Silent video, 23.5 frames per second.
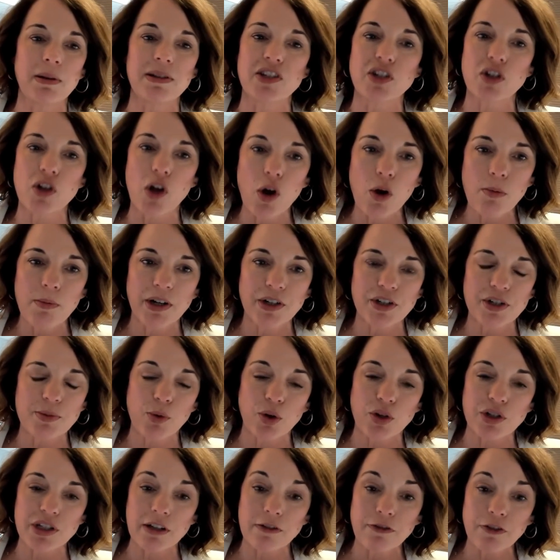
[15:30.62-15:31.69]
so much
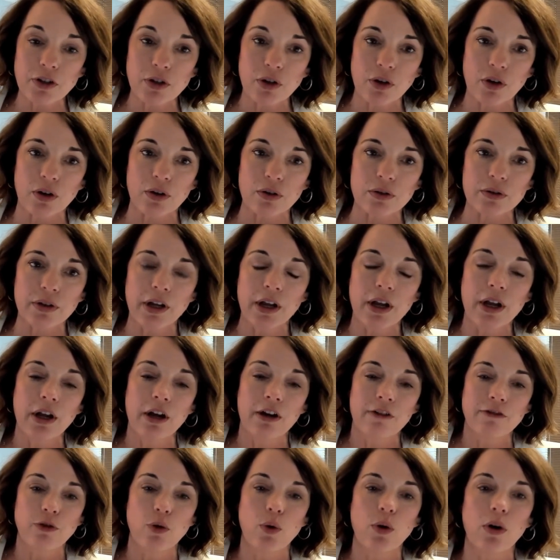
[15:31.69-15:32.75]
more difficult
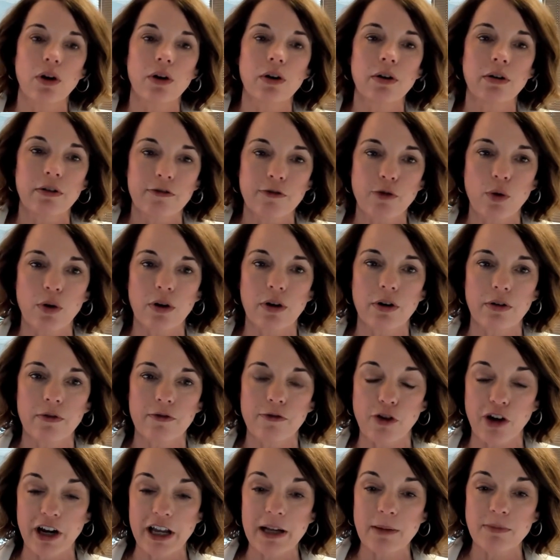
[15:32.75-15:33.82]
for
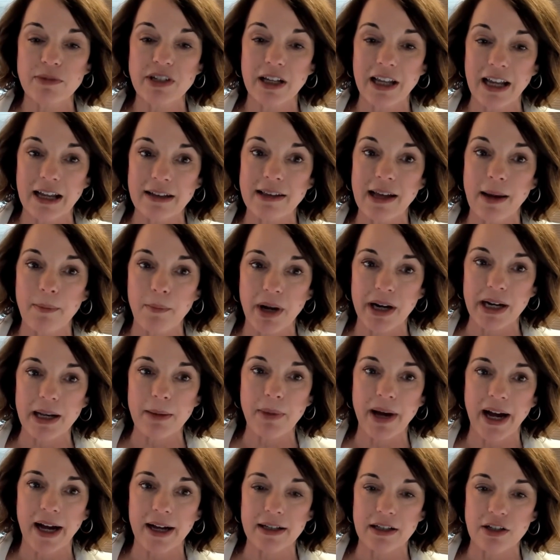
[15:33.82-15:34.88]
him to get that money
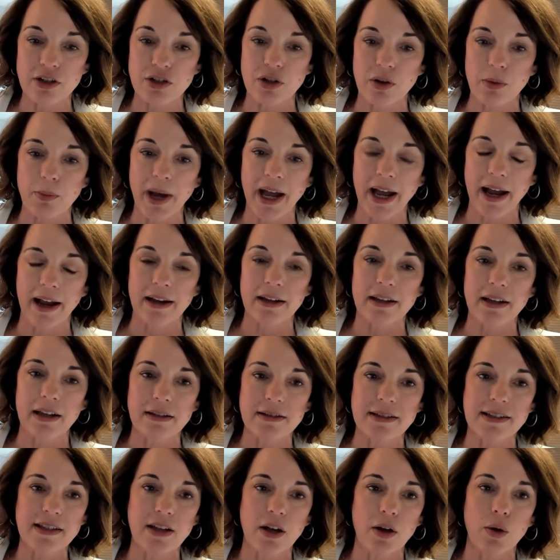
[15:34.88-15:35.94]
back into the bank.
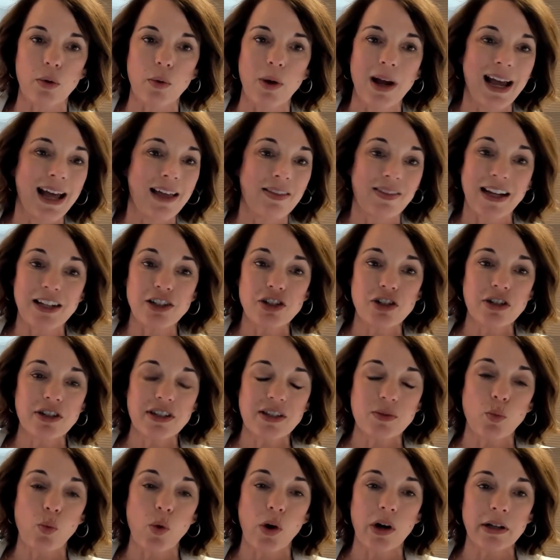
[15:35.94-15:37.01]
And so that's
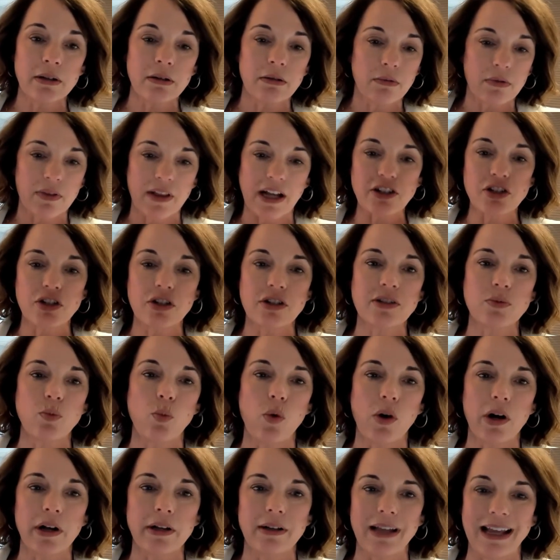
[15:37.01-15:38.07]
just one
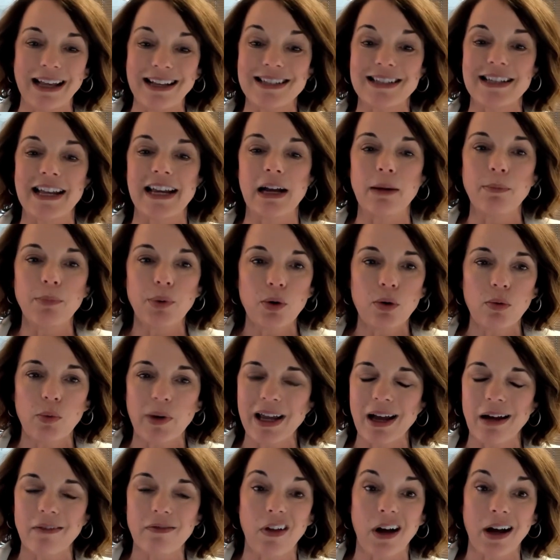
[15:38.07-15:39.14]
example. We
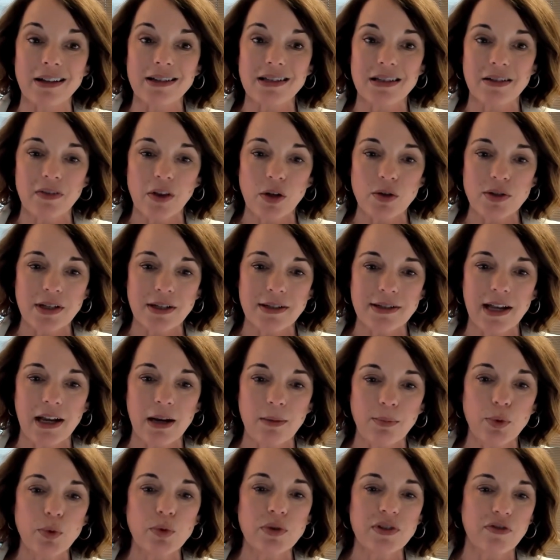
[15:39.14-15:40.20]
have lots of those
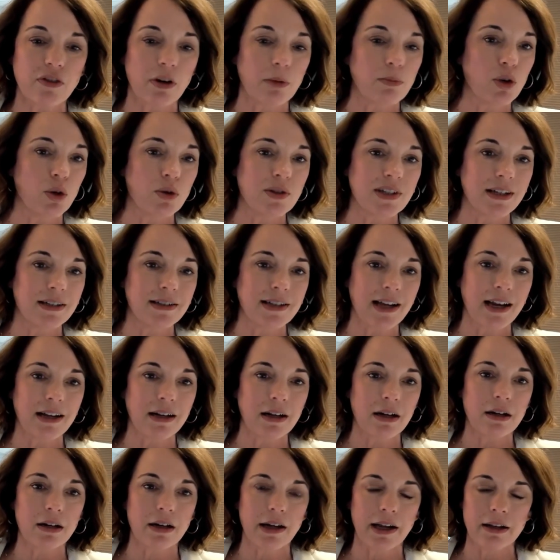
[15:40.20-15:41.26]
examples from using
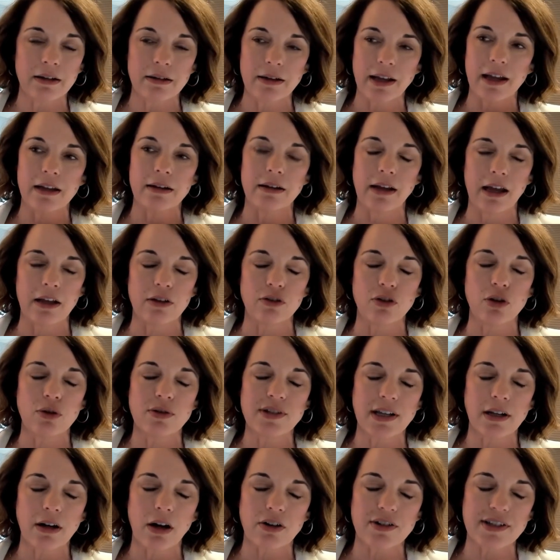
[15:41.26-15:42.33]
data and
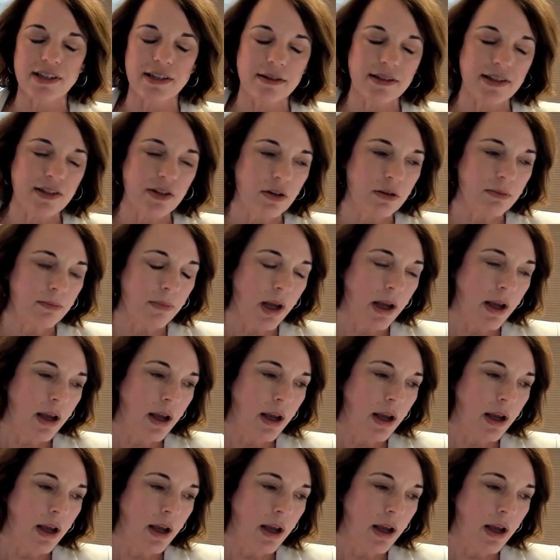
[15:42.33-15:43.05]
using our system.